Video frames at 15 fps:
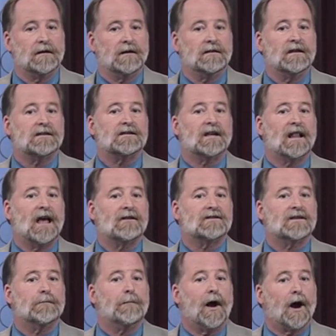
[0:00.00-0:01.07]
This allows
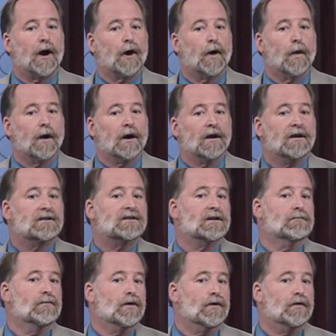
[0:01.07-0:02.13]
the borrower to
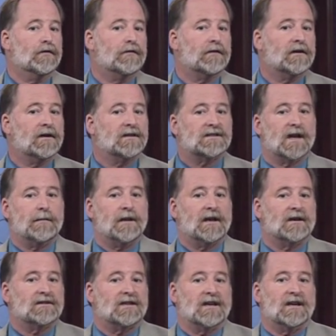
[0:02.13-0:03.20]
move, say
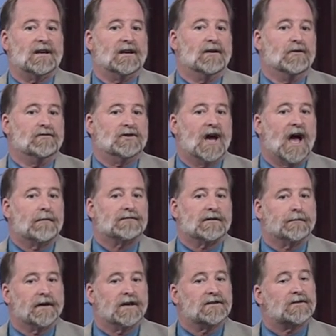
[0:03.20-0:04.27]
because they get a new job
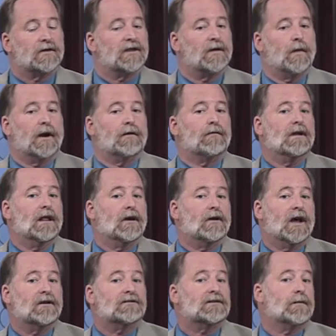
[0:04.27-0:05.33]
someplace or they want to
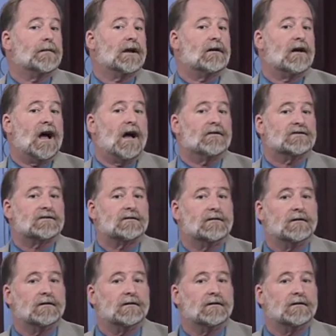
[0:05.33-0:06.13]
relocate to a better house.